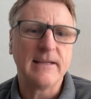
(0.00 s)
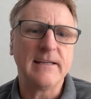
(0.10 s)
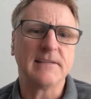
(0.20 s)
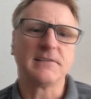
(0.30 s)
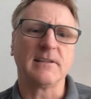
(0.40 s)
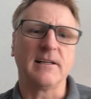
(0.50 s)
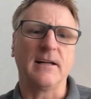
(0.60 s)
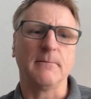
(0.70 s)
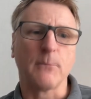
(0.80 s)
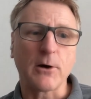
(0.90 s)
it's
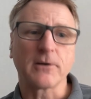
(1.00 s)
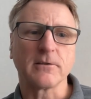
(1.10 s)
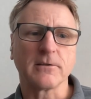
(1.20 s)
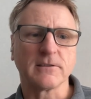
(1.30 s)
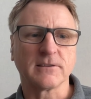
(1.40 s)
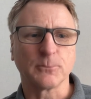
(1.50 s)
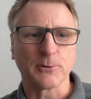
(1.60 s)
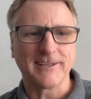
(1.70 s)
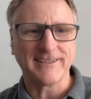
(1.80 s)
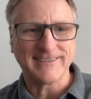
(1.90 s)
marketers
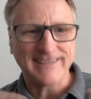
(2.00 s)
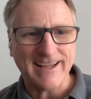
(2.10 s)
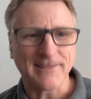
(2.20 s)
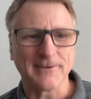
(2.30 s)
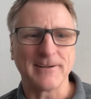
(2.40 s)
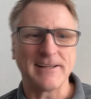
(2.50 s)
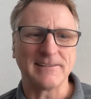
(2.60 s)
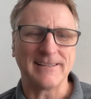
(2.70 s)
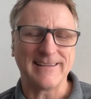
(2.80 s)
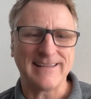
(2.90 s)
working together
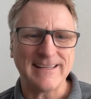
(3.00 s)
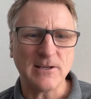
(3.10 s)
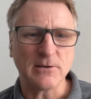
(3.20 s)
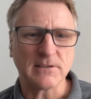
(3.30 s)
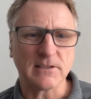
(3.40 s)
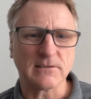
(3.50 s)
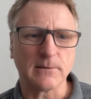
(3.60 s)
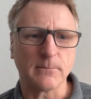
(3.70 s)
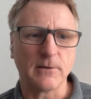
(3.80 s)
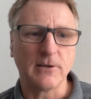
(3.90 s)
in the
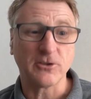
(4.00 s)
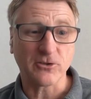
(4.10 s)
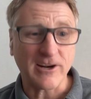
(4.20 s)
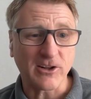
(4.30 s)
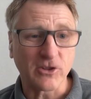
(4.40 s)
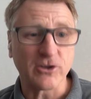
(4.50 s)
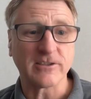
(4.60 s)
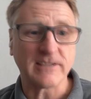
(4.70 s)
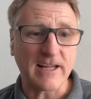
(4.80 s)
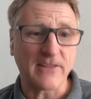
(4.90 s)
ecosystem to try to
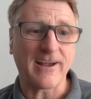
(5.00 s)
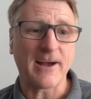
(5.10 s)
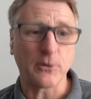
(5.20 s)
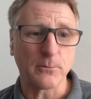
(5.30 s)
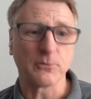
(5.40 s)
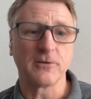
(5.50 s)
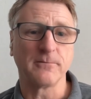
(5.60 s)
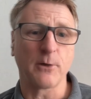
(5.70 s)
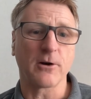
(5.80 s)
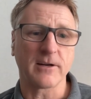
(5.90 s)
learn together how to improve
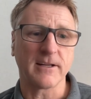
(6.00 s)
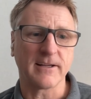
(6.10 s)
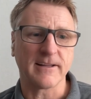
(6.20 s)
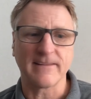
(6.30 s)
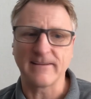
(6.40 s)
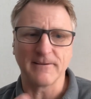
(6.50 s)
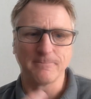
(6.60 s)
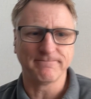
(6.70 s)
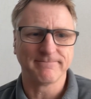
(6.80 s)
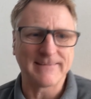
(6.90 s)
marketing. You
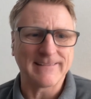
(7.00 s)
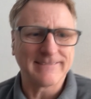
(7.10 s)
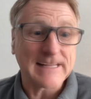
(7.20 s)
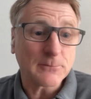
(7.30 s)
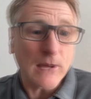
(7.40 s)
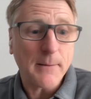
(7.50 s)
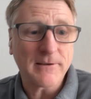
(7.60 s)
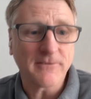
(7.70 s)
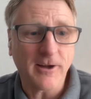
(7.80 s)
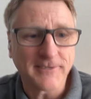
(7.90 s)
know, that's why I'm
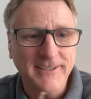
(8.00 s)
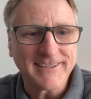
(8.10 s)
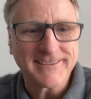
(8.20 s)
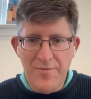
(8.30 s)
involved at least.